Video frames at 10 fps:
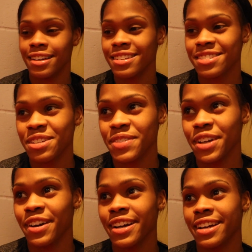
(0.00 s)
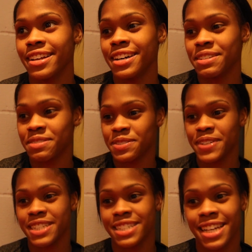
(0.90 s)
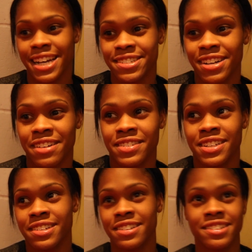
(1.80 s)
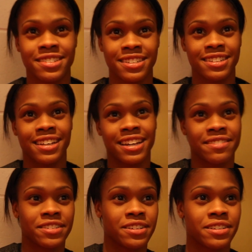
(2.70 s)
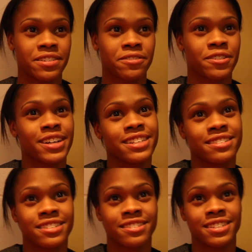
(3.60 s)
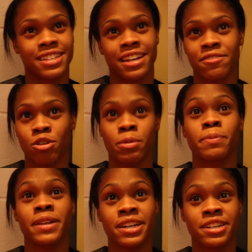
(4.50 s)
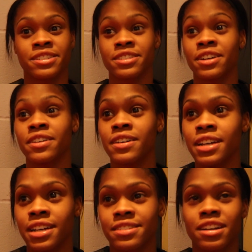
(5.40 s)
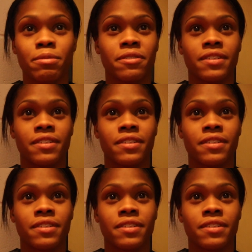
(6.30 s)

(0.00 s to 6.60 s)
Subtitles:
It's going to be great, especially now traveling. You see a lot of your friends and you see a lot of the former players, so it's going to be